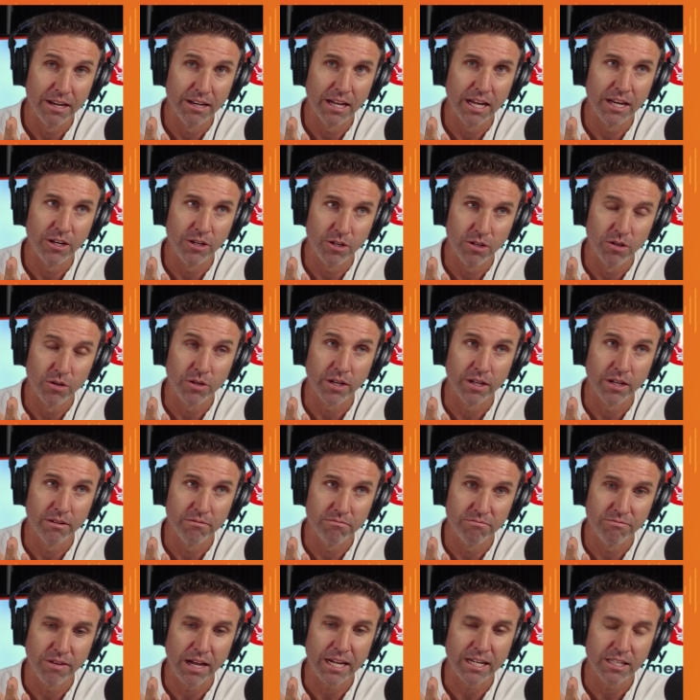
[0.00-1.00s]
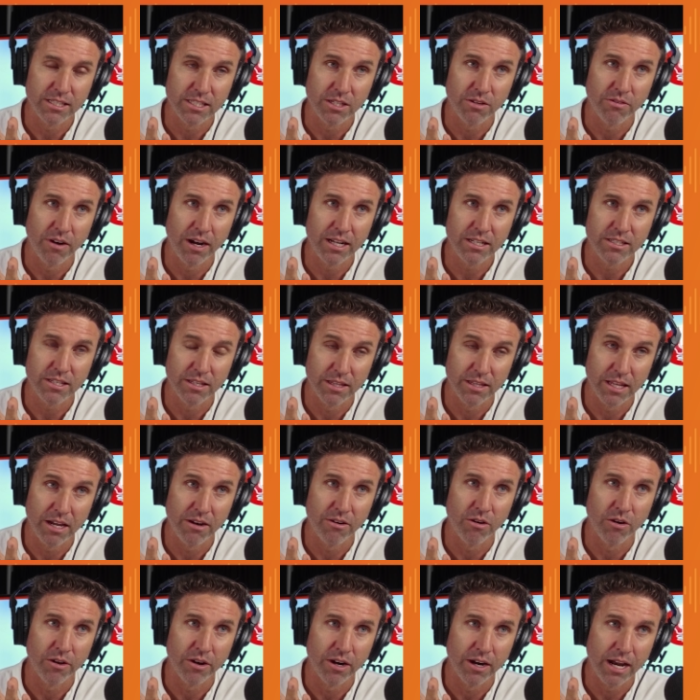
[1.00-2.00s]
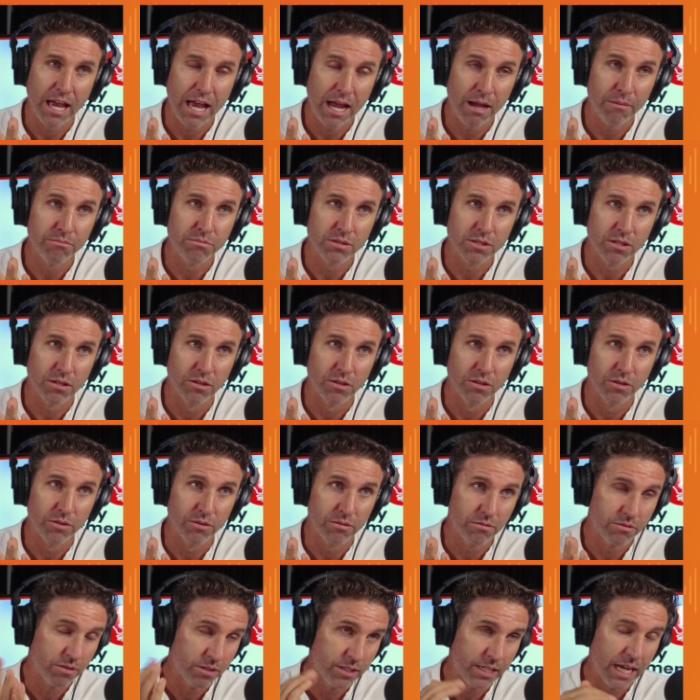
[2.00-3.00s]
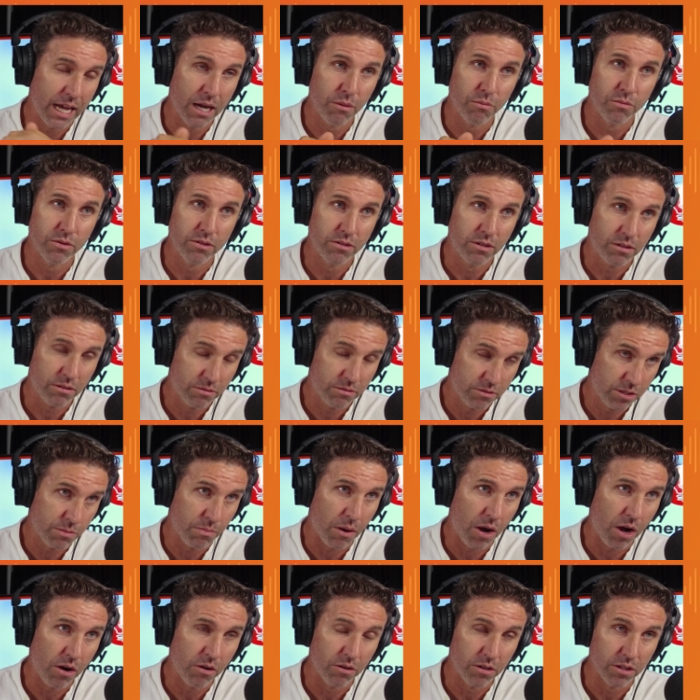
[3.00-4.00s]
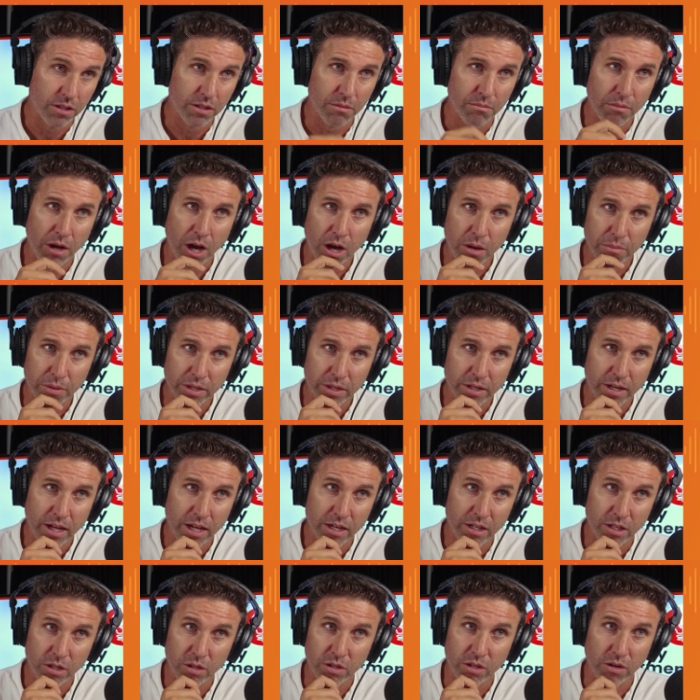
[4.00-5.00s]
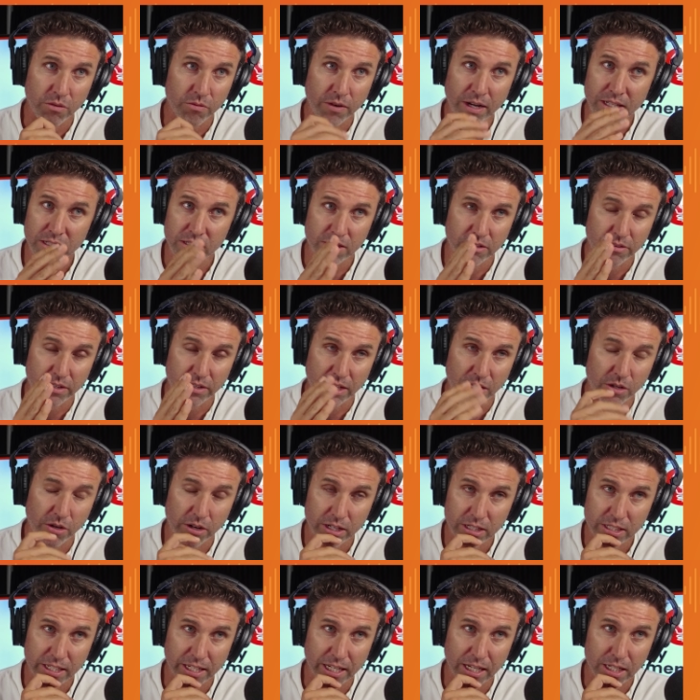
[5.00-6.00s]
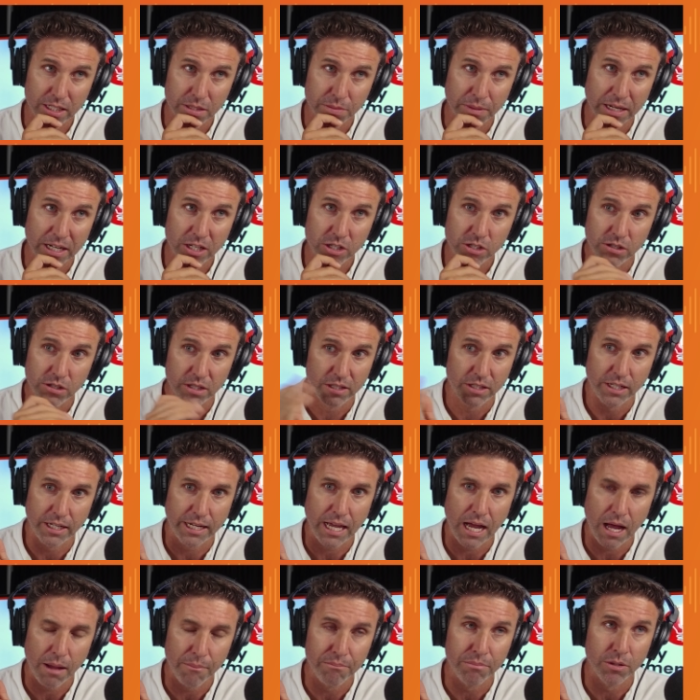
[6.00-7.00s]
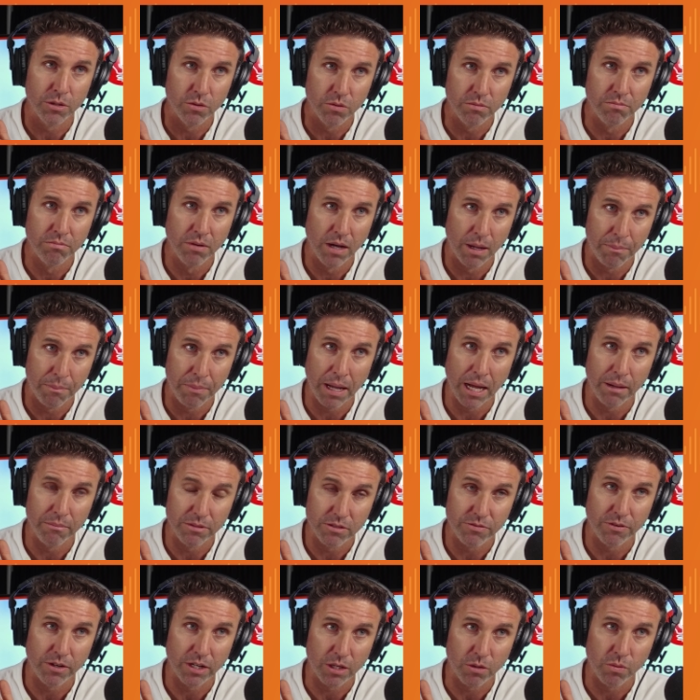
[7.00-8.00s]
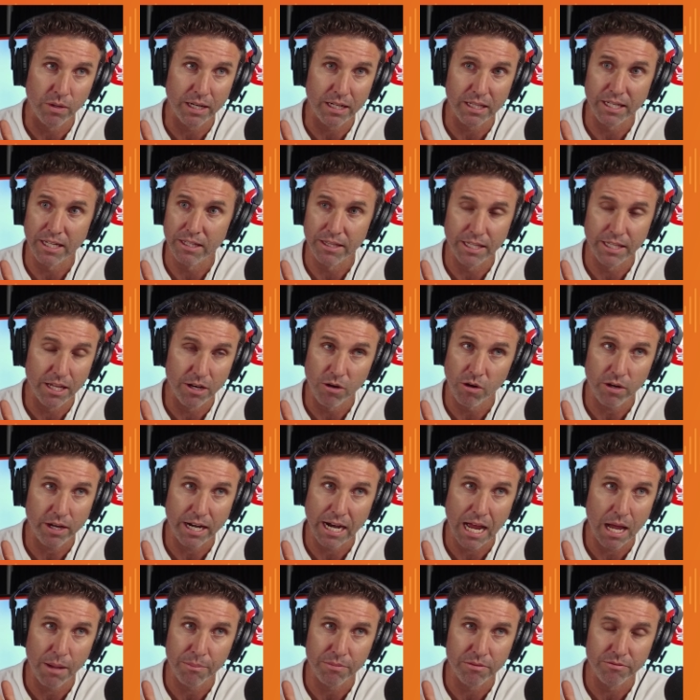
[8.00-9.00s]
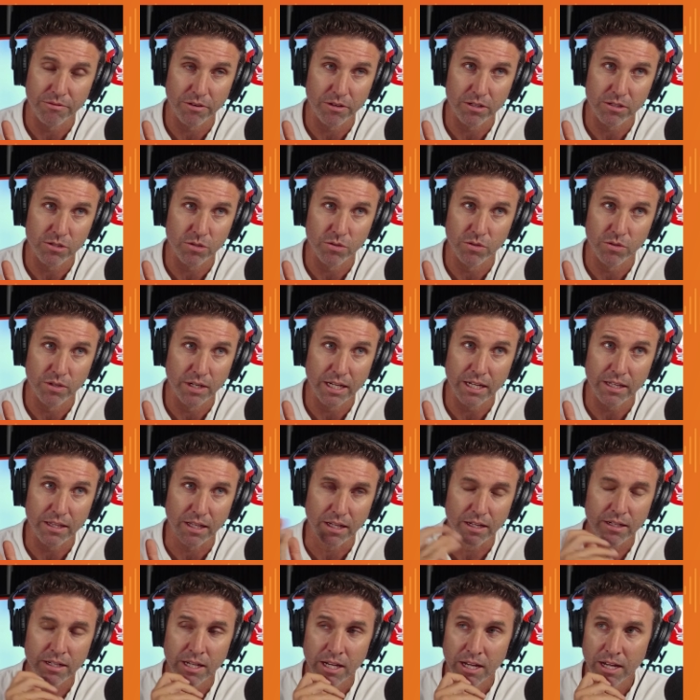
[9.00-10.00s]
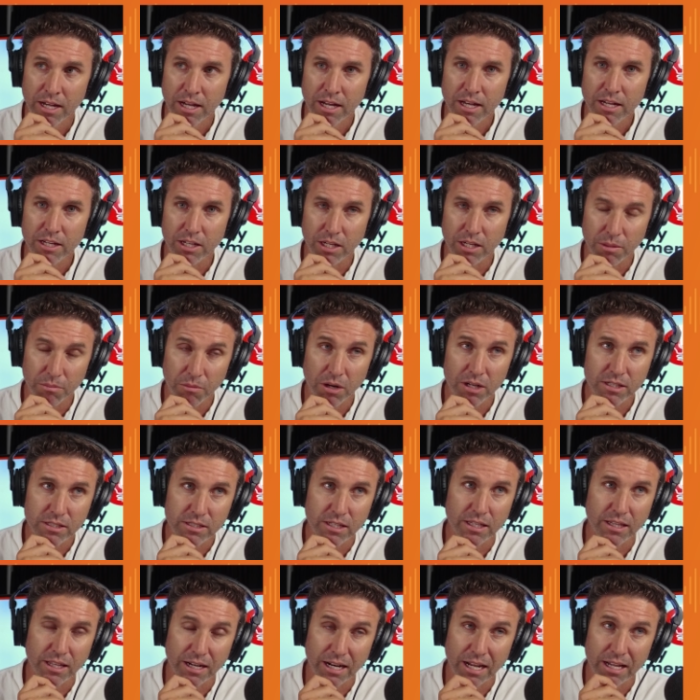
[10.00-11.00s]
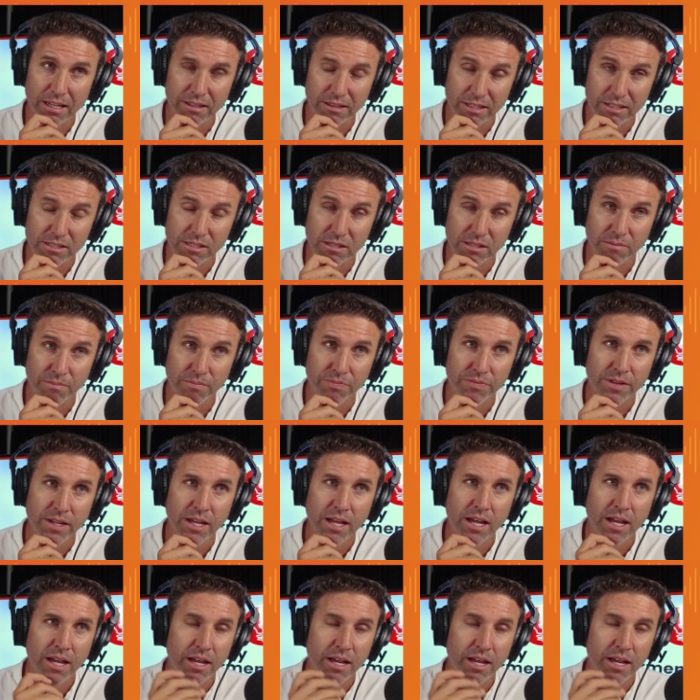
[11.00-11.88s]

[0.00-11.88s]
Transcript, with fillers: and and you look at vacancy rates and they're on an absolute downward spiral at the moment and you look at rents are increasing exponentially and you can't build apartments very quickly and they're not going to happen very soon either you might see that hey with, an,